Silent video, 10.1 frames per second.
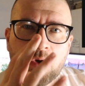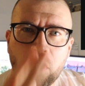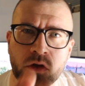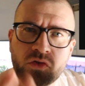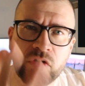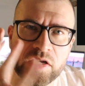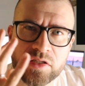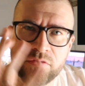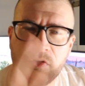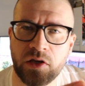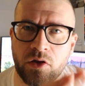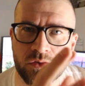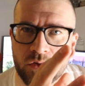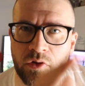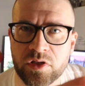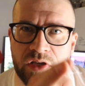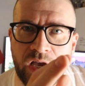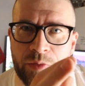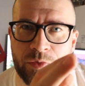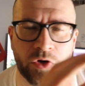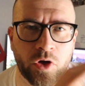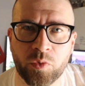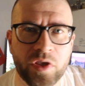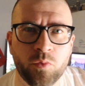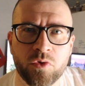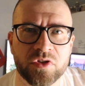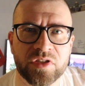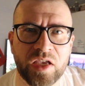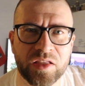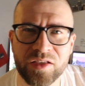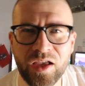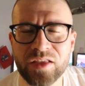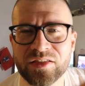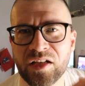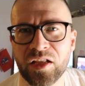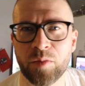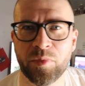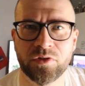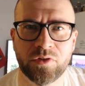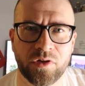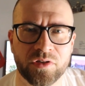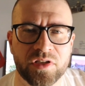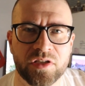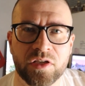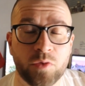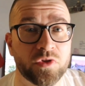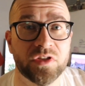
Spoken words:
contrast videos all the time, you know. He wouldn't say, yeah, it's a little bit dirty. He would